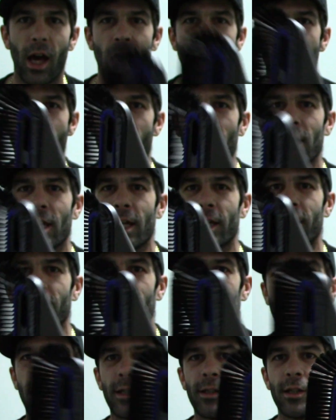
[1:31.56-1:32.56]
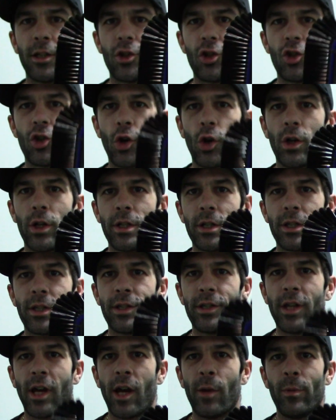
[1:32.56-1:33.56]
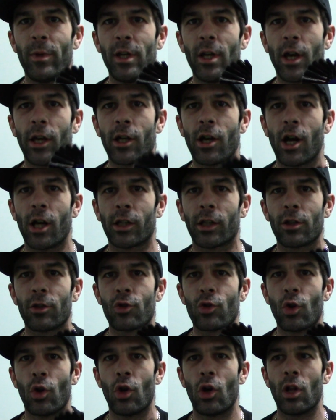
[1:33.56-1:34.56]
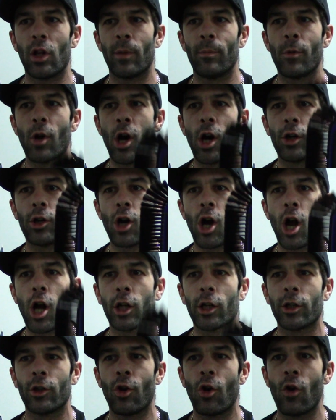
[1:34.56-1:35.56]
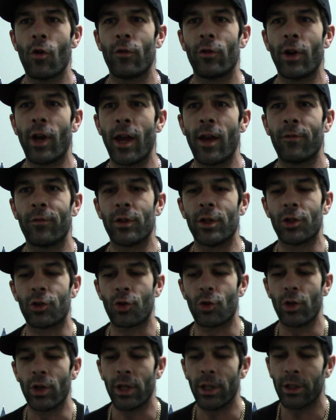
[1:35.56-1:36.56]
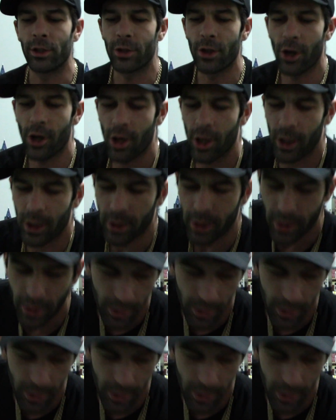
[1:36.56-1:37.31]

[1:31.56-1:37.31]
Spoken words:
I like it because it's short and stubby. I got control. I'm not knocking over every tree and dog.